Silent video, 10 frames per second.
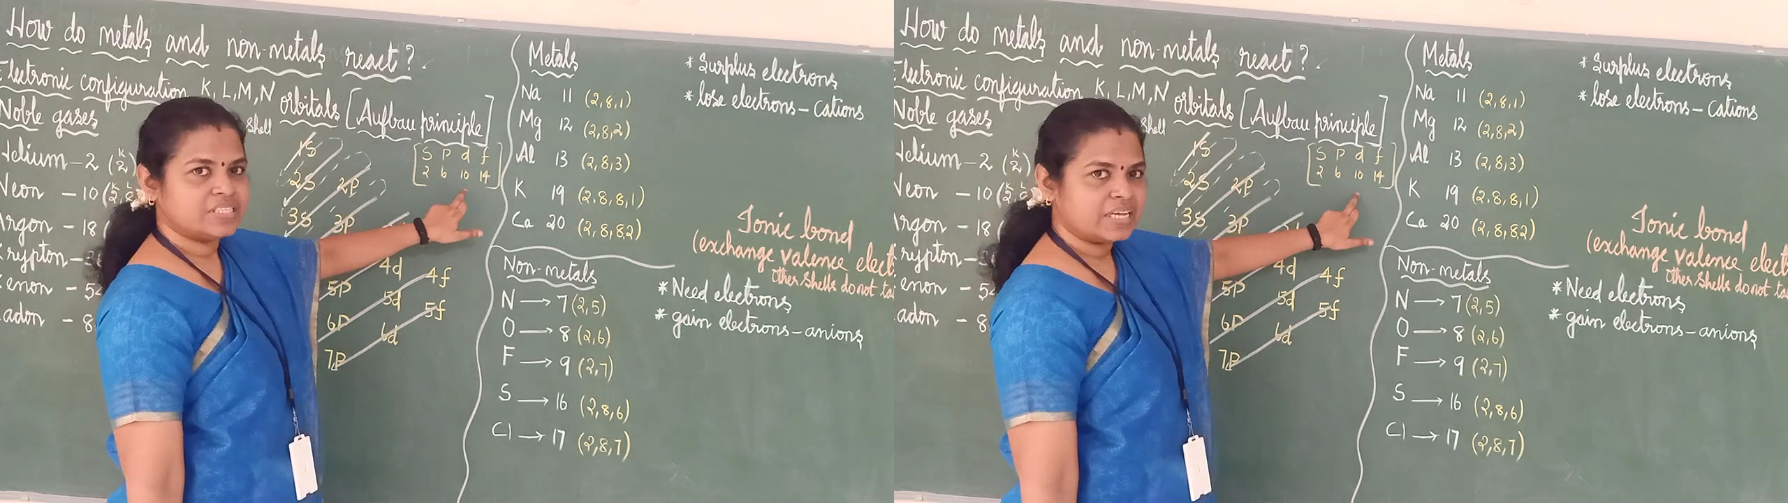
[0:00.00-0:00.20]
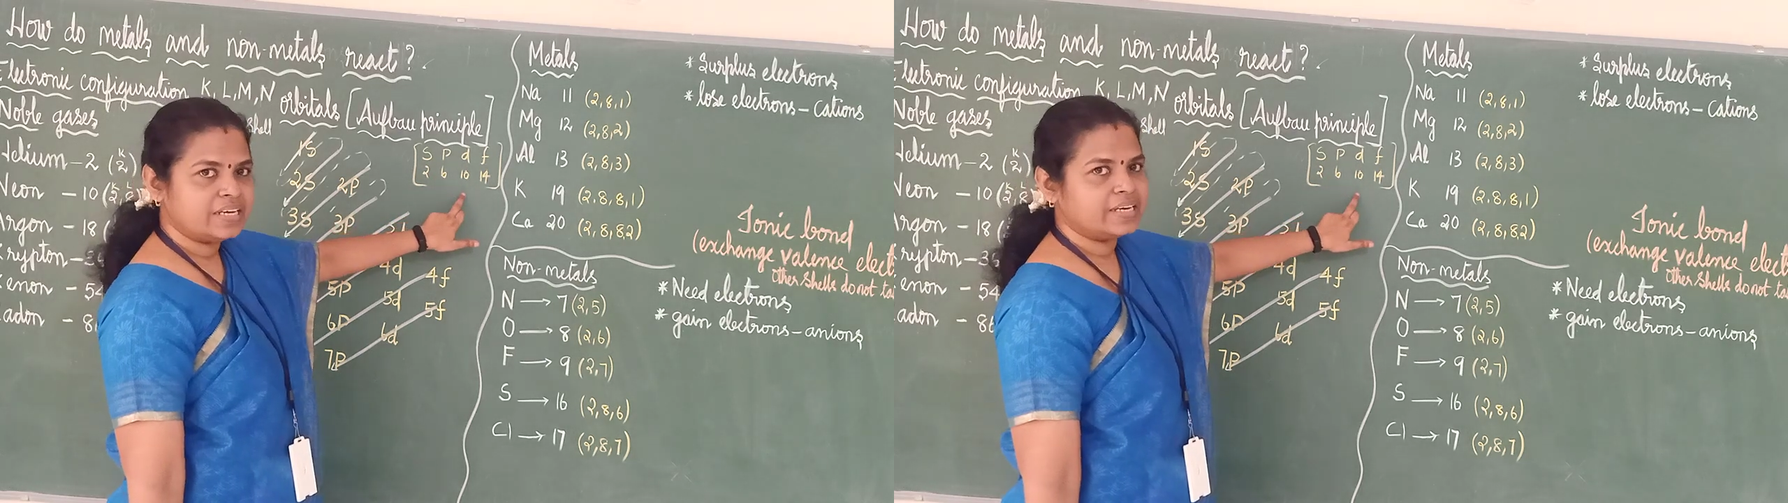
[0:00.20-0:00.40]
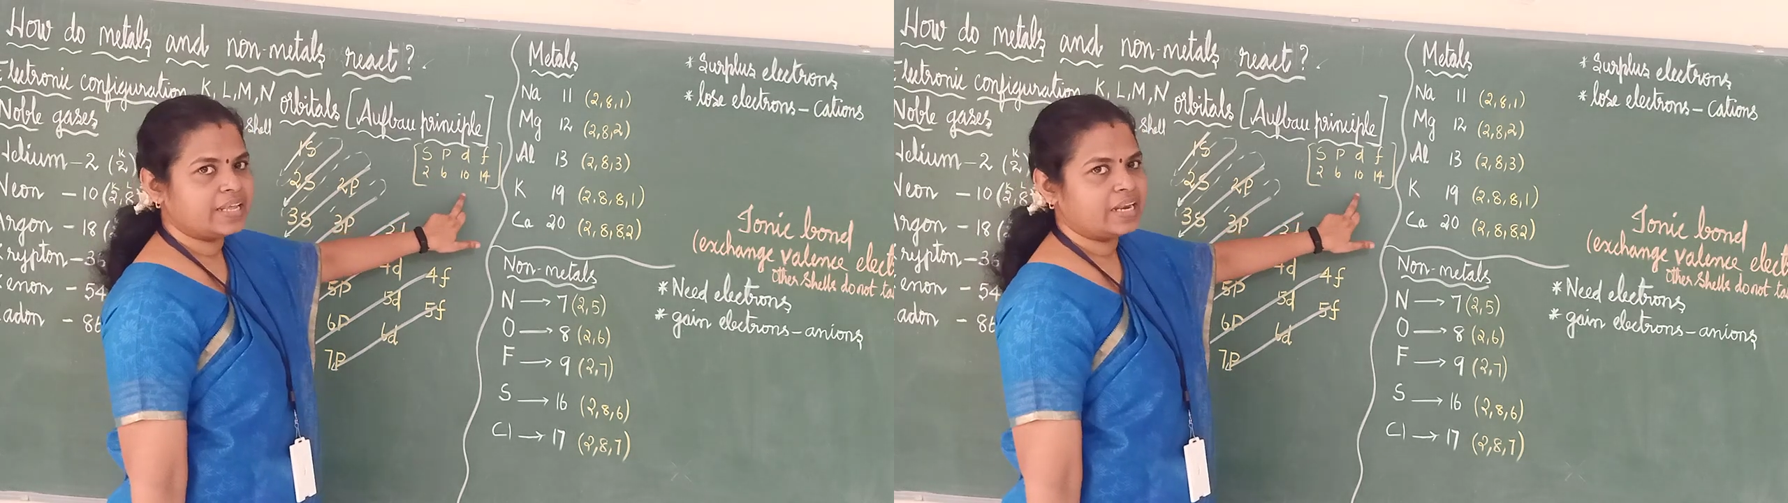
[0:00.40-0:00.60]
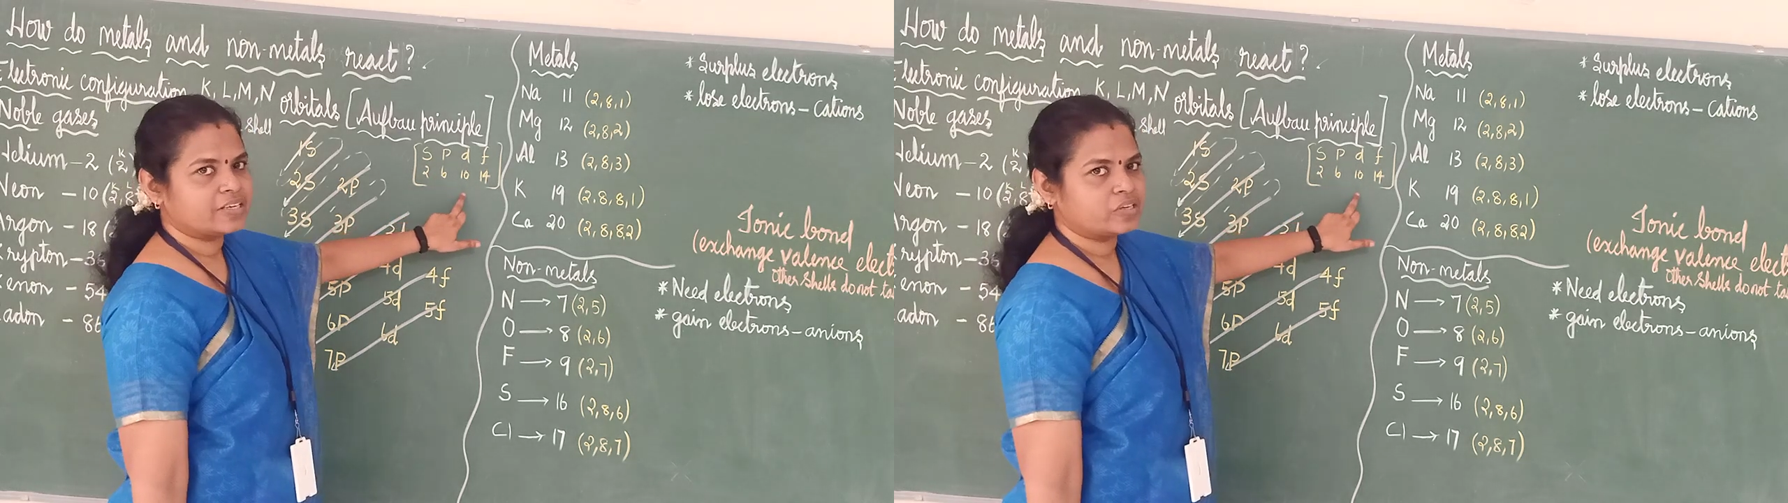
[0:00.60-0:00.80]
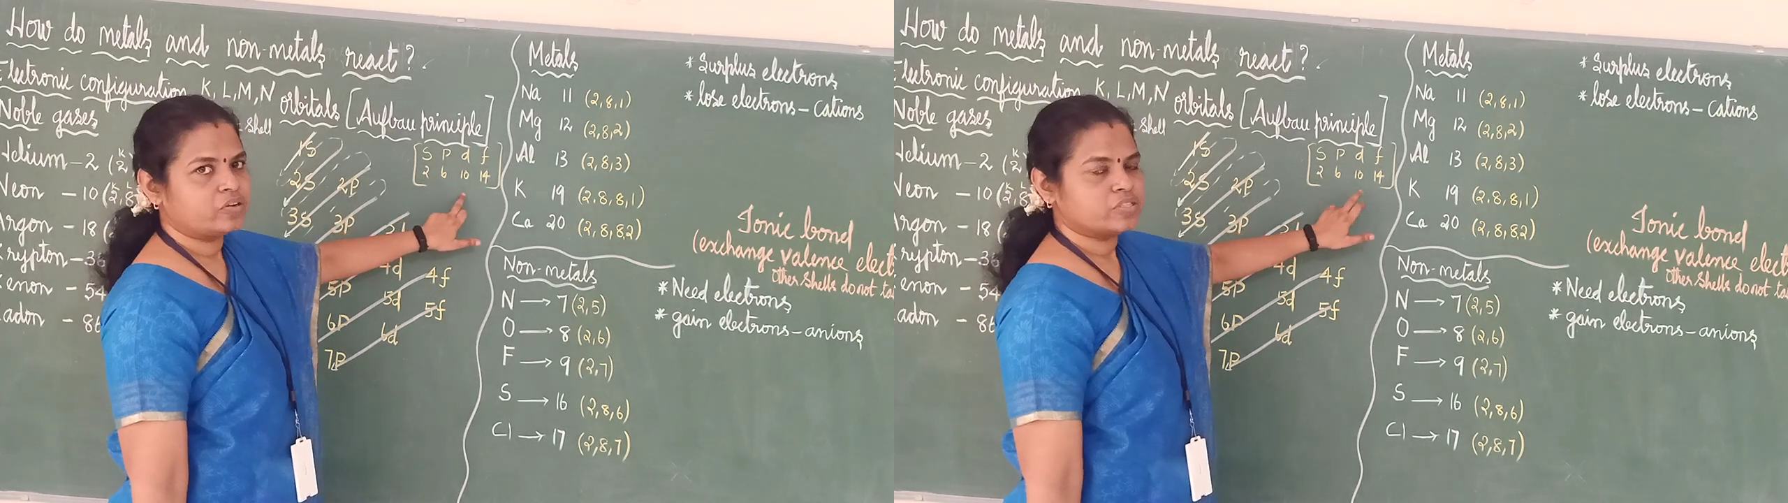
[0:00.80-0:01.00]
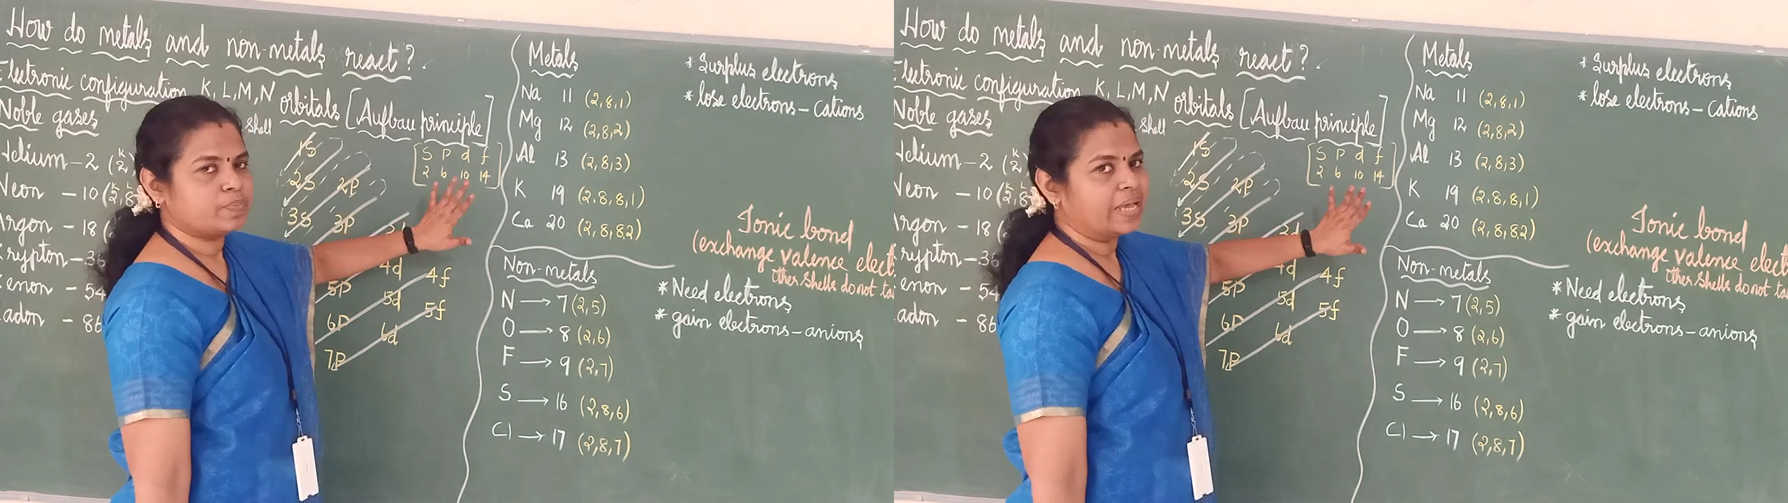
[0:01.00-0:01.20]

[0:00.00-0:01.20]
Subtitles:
10 electrons.